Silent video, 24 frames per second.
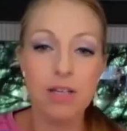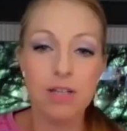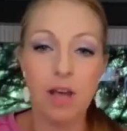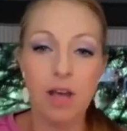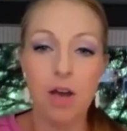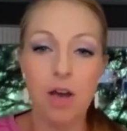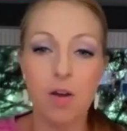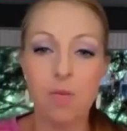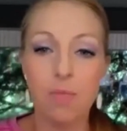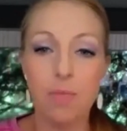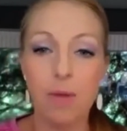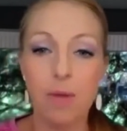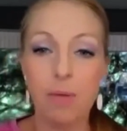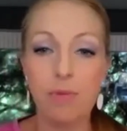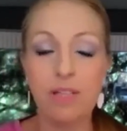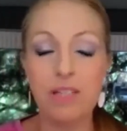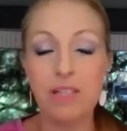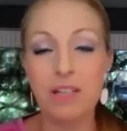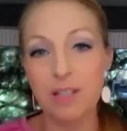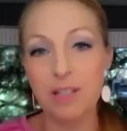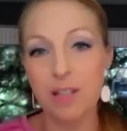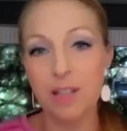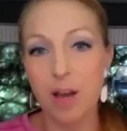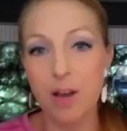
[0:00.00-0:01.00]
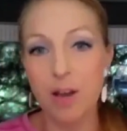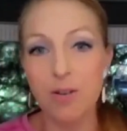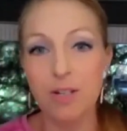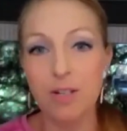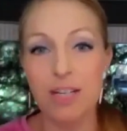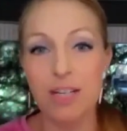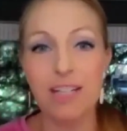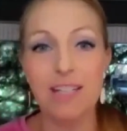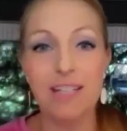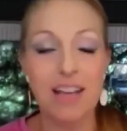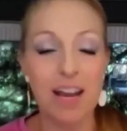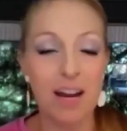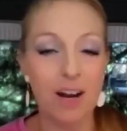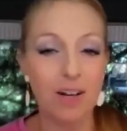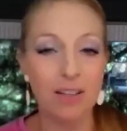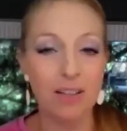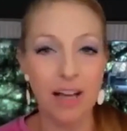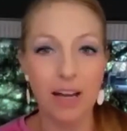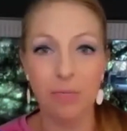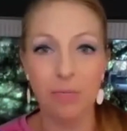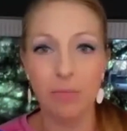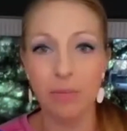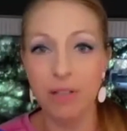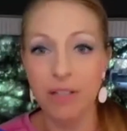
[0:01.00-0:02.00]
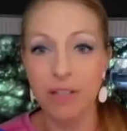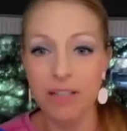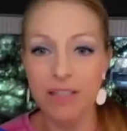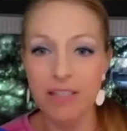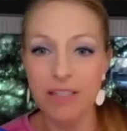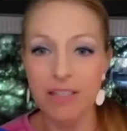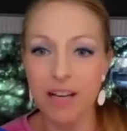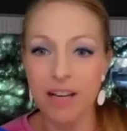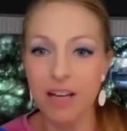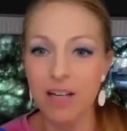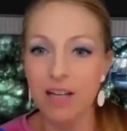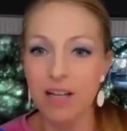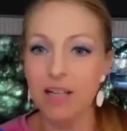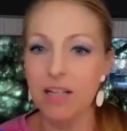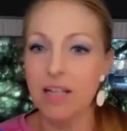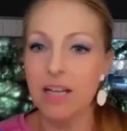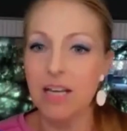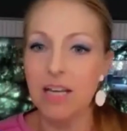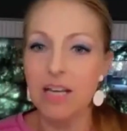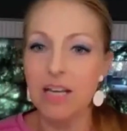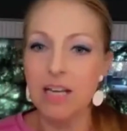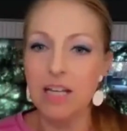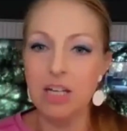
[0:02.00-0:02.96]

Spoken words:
So my business coach is Balinska.